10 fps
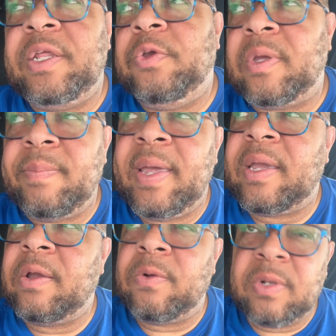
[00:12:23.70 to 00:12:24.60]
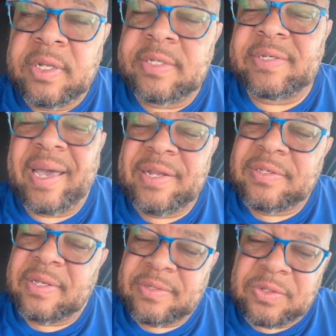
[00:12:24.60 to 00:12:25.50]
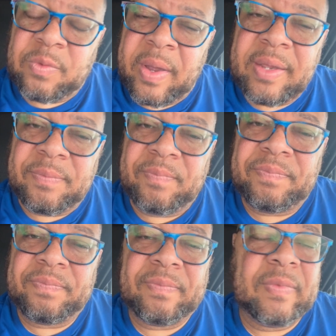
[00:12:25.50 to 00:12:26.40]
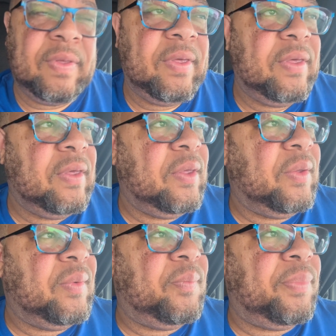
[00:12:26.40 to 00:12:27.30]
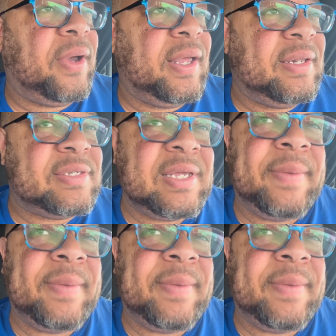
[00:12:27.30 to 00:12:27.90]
you can make here on the lease side is great, but in the same